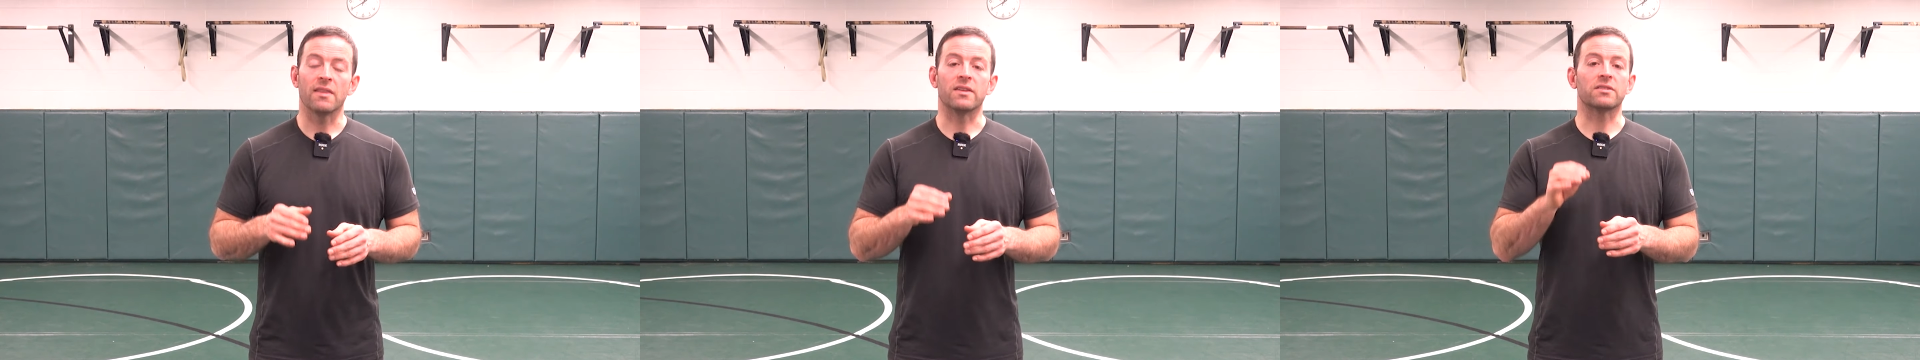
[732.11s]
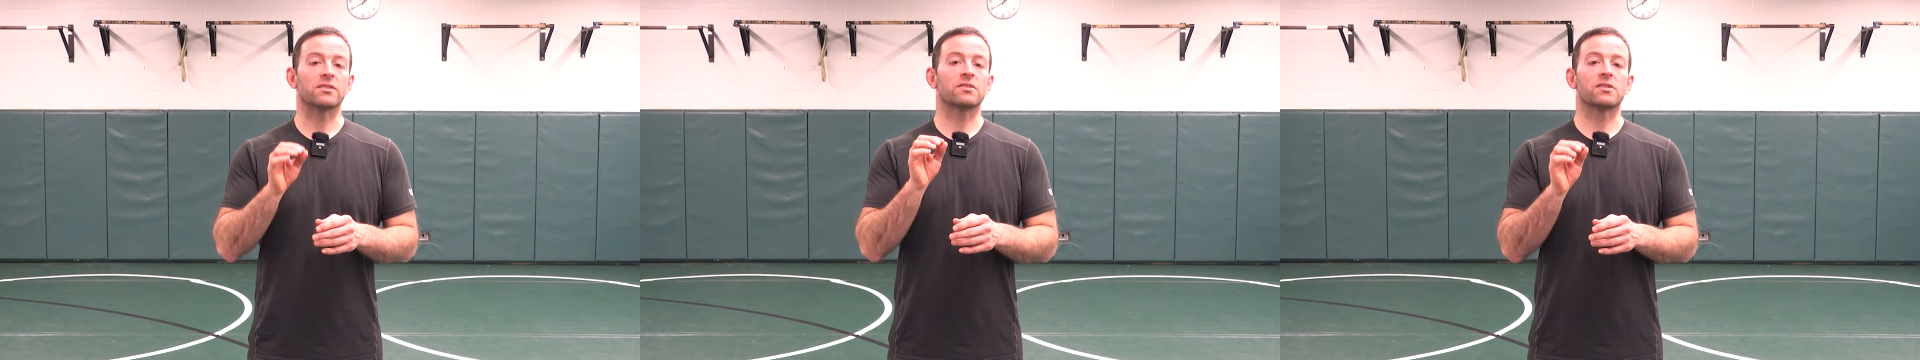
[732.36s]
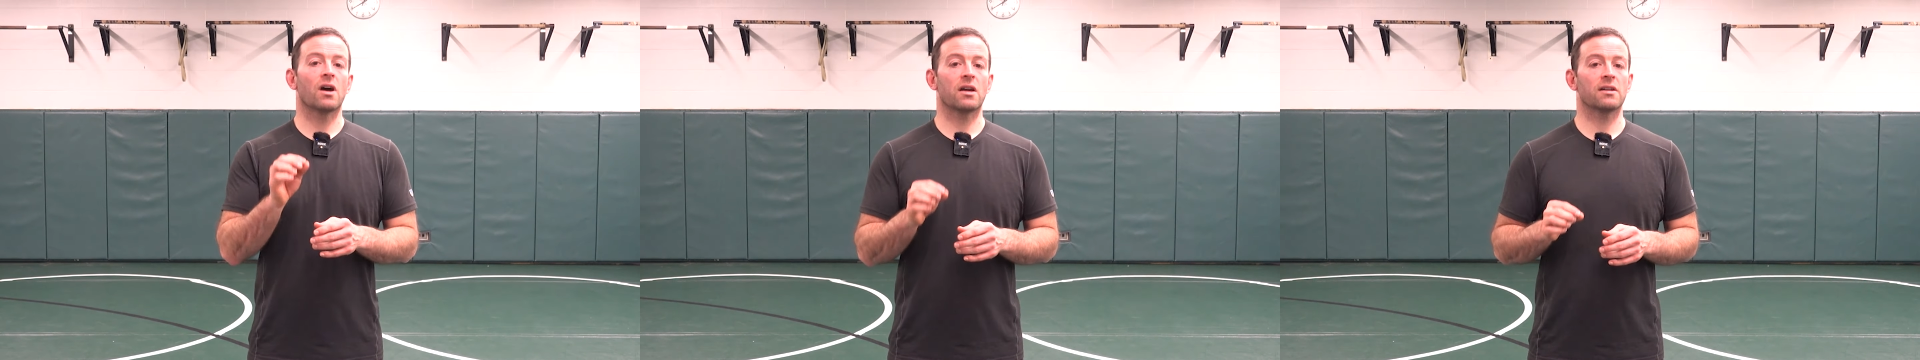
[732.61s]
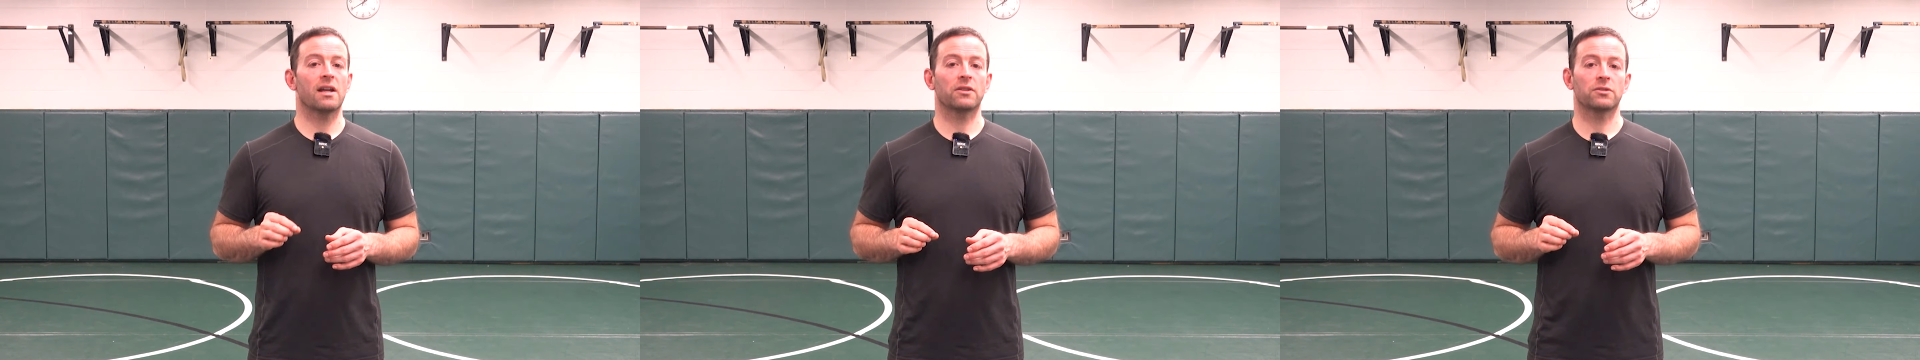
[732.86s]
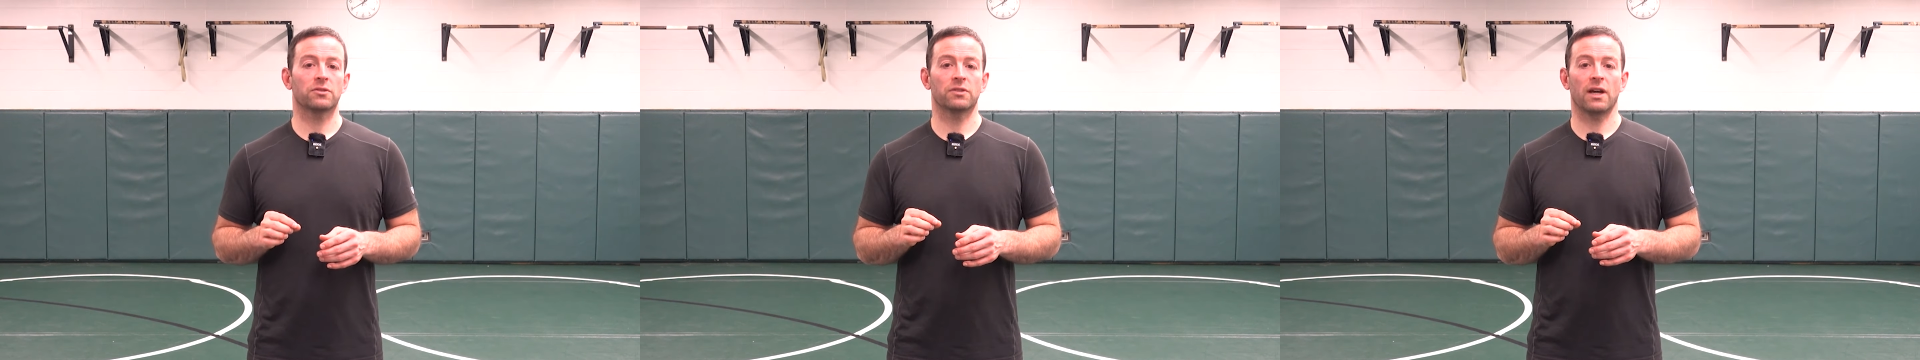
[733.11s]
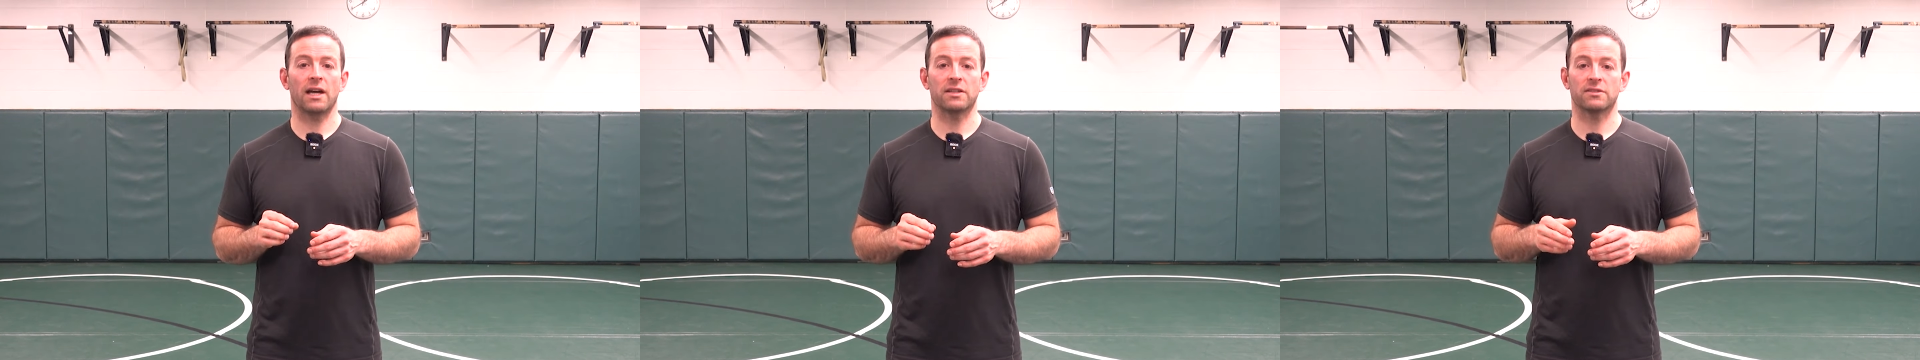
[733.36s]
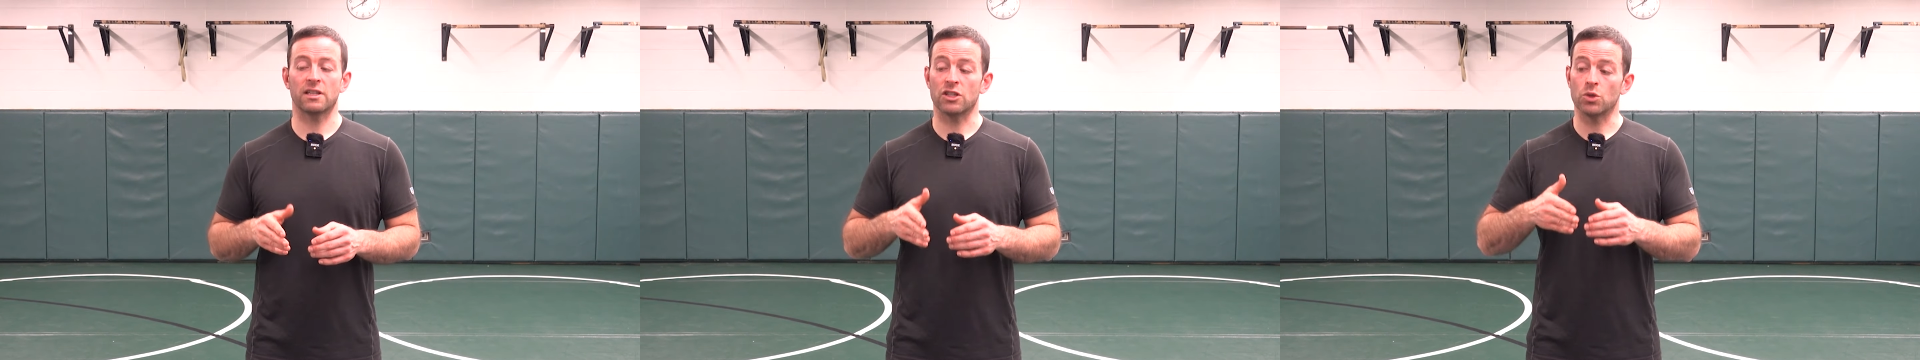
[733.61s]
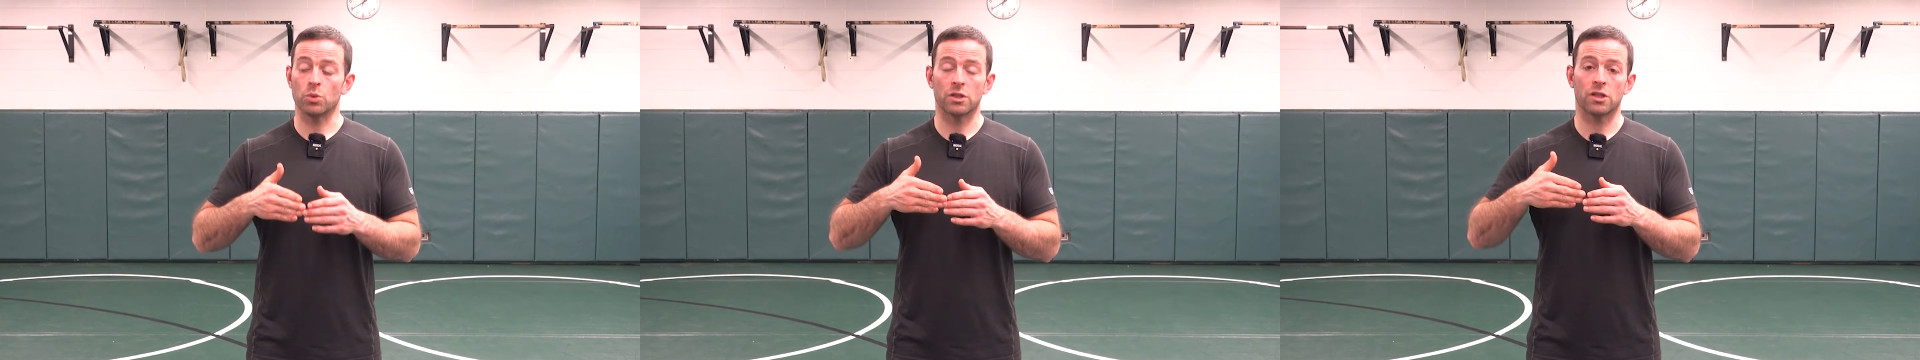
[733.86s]
This is not an exercise that
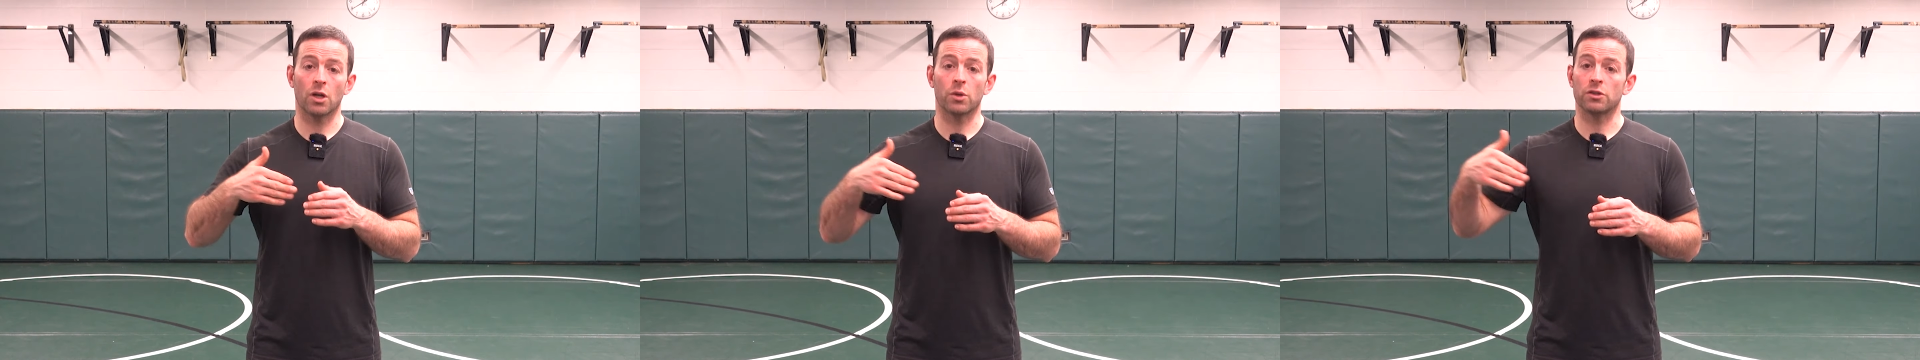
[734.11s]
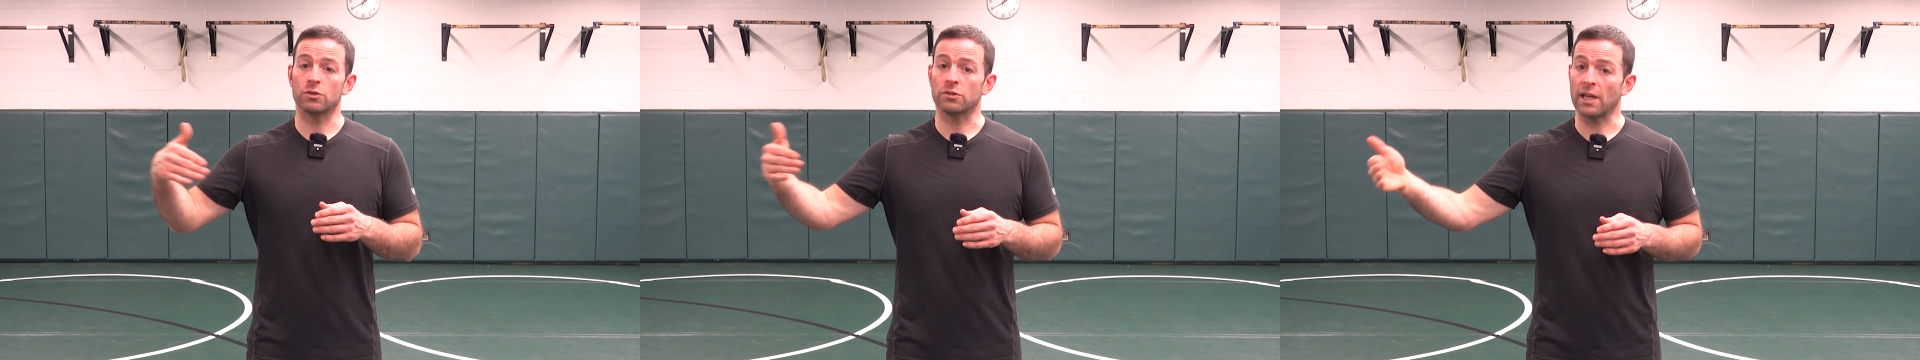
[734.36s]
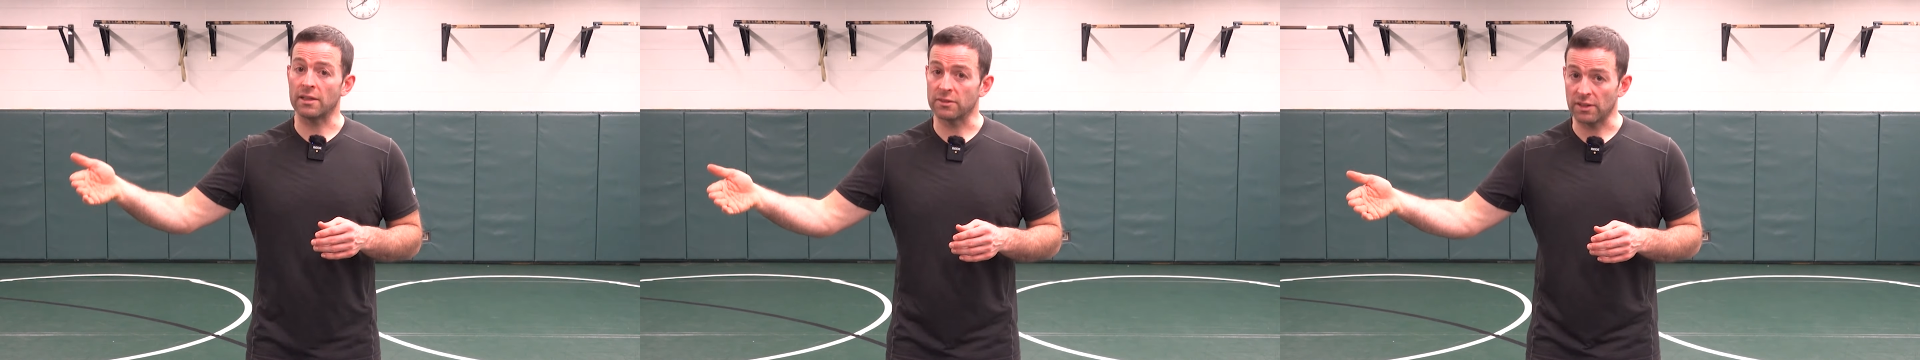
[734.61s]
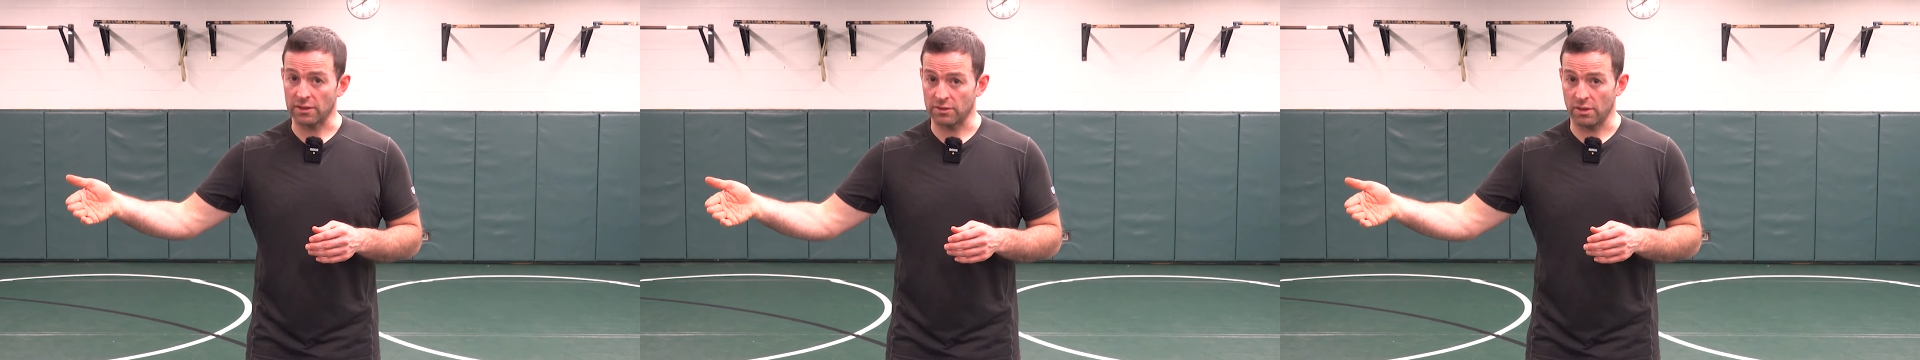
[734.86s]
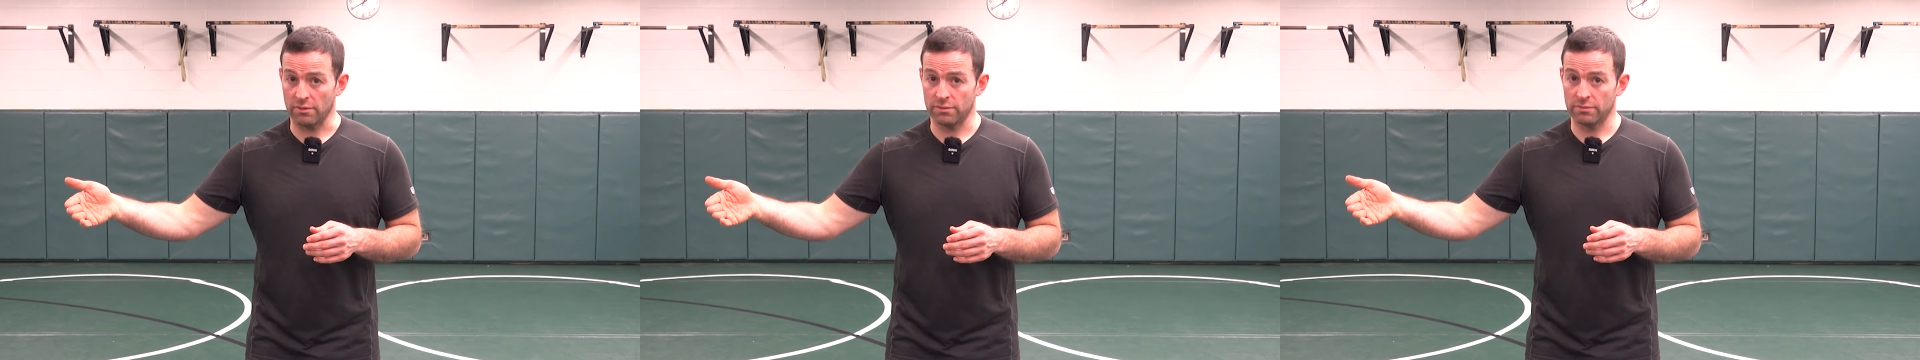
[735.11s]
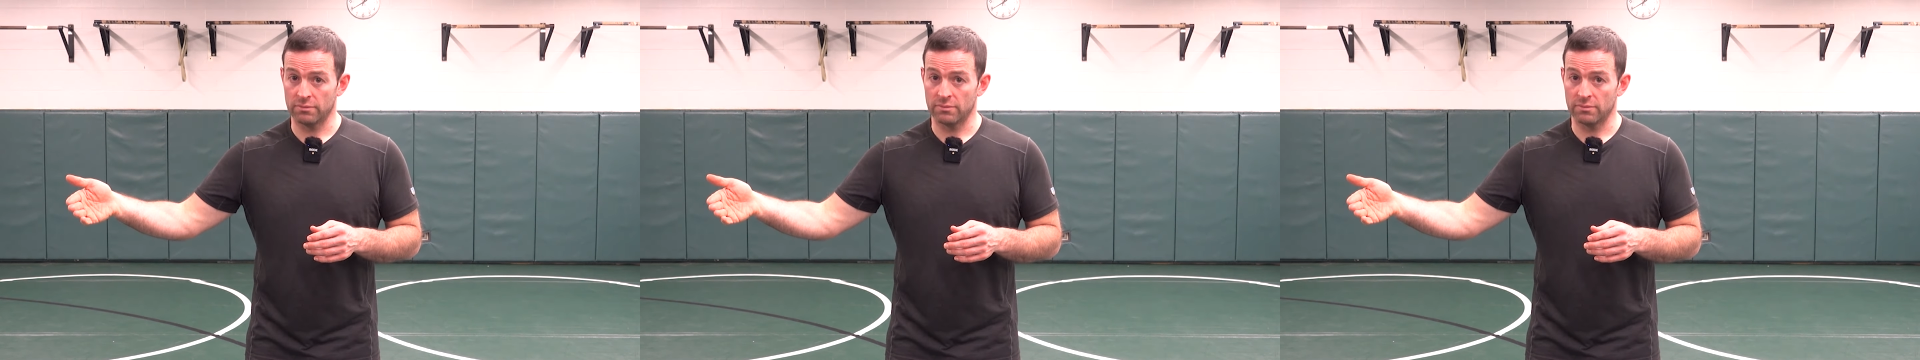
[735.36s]
you would go and do 10 sets of.